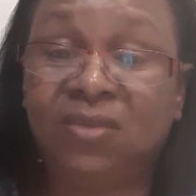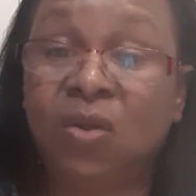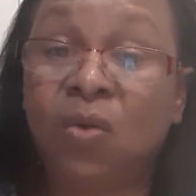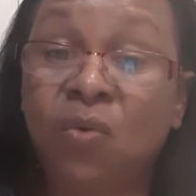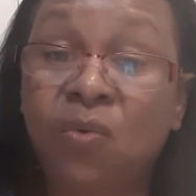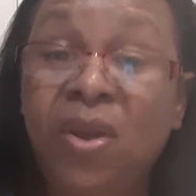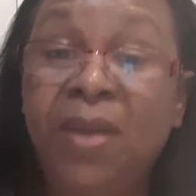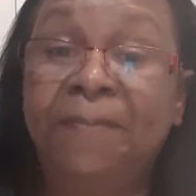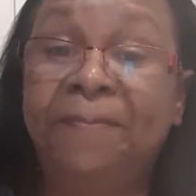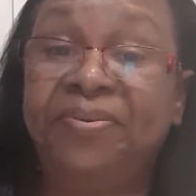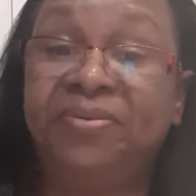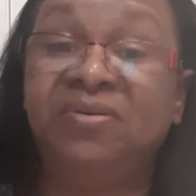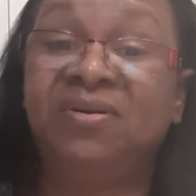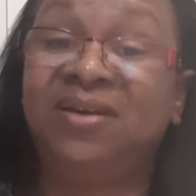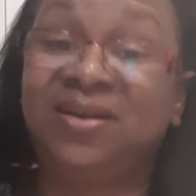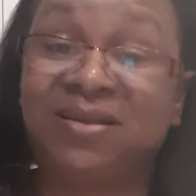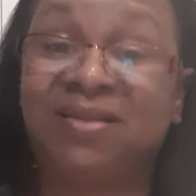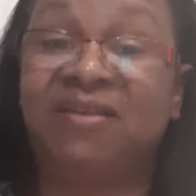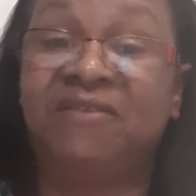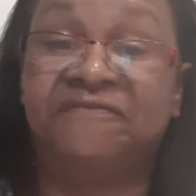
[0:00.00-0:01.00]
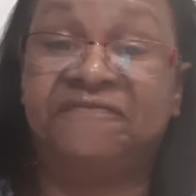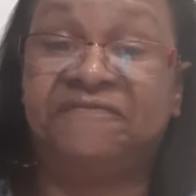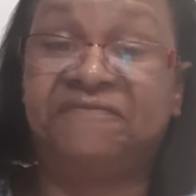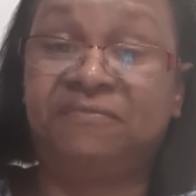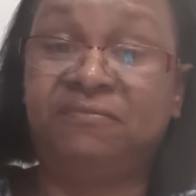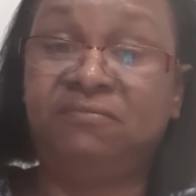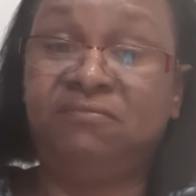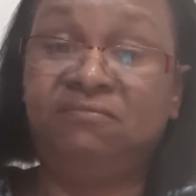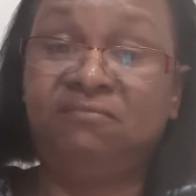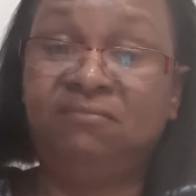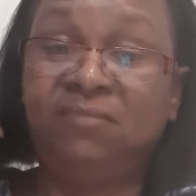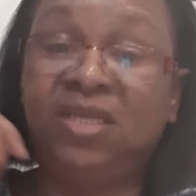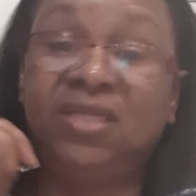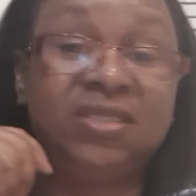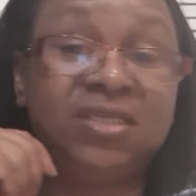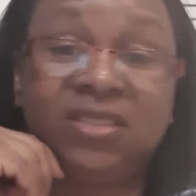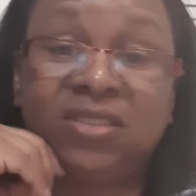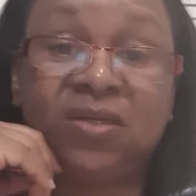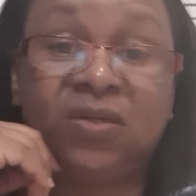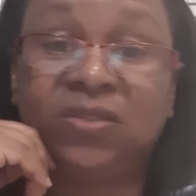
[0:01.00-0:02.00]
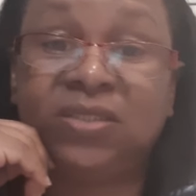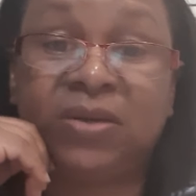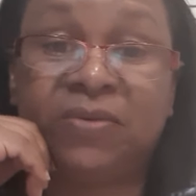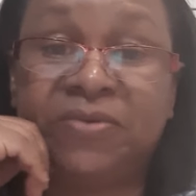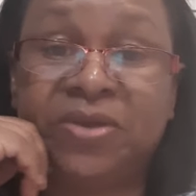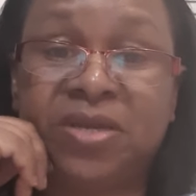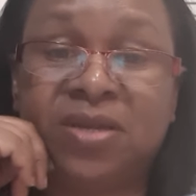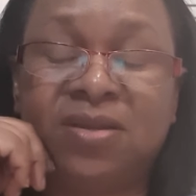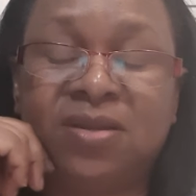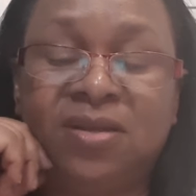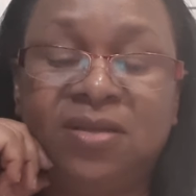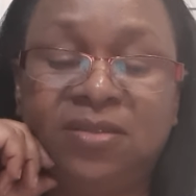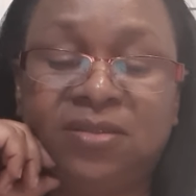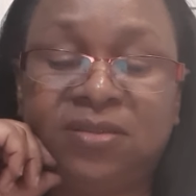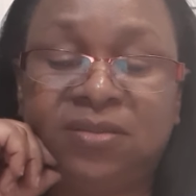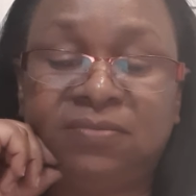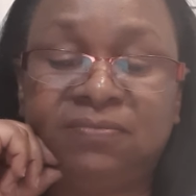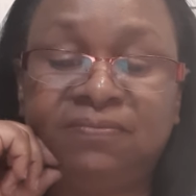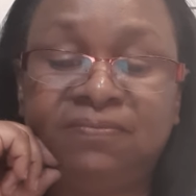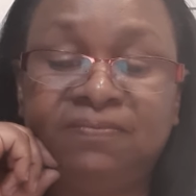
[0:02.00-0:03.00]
Weep, grief. It is not a weakness.